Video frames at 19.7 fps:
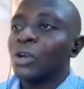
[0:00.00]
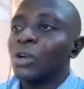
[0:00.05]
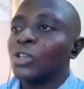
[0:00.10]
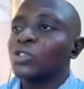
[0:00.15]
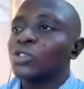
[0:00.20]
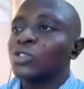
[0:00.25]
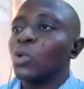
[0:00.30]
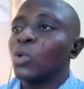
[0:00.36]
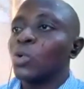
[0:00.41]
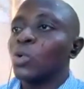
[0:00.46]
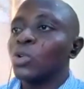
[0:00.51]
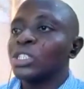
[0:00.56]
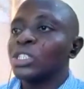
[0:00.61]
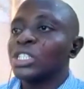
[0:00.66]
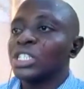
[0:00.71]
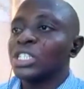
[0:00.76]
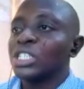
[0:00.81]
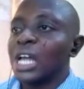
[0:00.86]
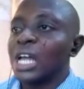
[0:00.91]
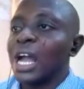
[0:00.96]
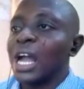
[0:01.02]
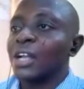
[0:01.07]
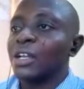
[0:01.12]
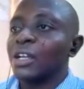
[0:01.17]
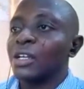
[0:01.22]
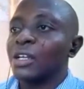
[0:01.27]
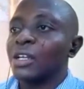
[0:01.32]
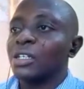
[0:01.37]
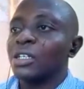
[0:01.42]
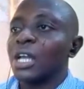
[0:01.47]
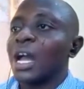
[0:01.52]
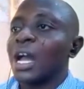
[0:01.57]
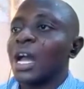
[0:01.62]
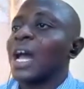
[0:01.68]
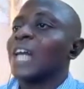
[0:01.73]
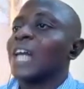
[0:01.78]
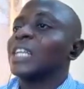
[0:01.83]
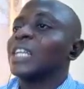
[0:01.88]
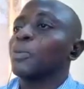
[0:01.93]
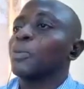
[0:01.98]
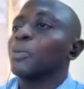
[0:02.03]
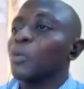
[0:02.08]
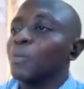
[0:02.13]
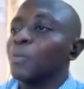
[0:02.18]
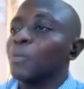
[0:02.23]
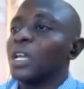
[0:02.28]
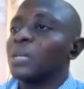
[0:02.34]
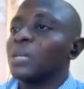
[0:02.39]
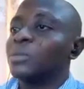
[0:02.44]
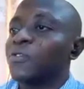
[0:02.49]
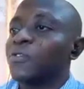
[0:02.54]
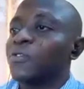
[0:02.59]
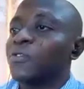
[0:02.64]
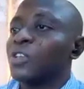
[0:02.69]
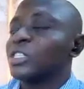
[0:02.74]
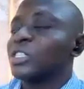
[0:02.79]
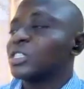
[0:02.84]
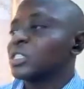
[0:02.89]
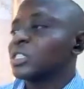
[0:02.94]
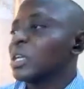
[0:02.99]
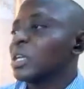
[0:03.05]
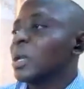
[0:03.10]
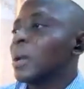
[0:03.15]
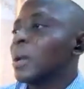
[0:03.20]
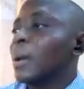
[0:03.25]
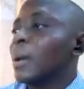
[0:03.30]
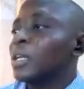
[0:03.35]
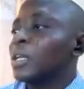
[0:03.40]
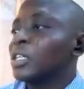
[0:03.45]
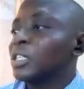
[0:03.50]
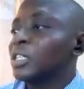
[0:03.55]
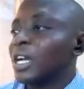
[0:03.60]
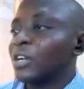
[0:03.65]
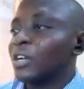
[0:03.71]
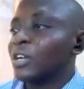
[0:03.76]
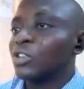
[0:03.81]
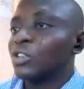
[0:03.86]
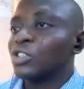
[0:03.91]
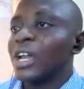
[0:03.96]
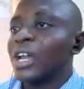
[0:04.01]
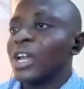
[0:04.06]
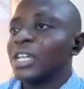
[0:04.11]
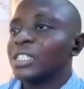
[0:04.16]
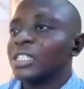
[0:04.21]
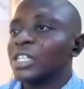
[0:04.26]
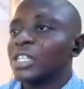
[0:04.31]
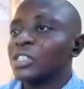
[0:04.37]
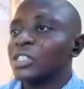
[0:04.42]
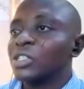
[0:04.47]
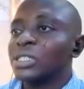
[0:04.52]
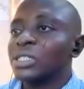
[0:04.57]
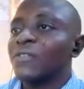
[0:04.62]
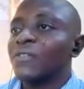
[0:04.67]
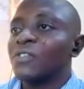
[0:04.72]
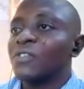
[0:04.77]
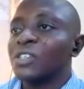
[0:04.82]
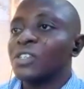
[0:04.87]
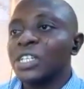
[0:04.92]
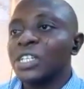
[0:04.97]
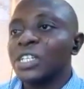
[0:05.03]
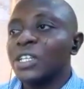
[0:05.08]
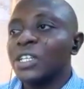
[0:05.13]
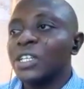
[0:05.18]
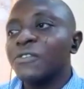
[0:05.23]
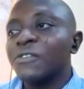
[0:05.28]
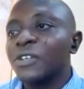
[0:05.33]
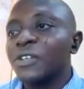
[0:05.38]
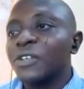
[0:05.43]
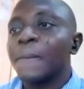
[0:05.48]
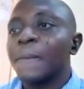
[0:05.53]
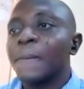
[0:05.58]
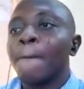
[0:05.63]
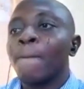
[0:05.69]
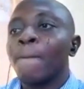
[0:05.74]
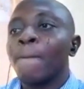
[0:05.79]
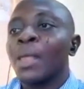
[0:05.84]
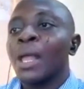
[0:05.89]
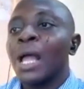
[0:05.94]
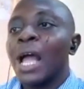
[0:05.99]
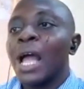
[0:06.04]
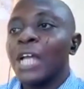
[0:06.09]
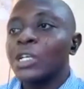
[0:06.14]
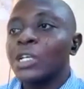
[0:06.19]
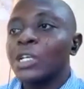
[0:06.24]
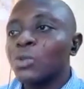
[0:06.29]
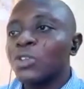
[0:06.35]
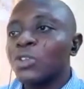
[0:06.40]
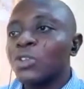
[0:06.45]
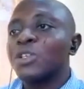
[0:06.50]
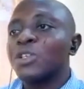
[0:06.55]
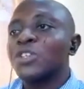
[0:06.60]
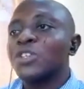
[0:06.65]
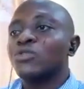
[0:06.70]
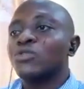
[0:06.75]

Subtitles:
also the agri and the problems faced in agricultural extension service delivery. Are you with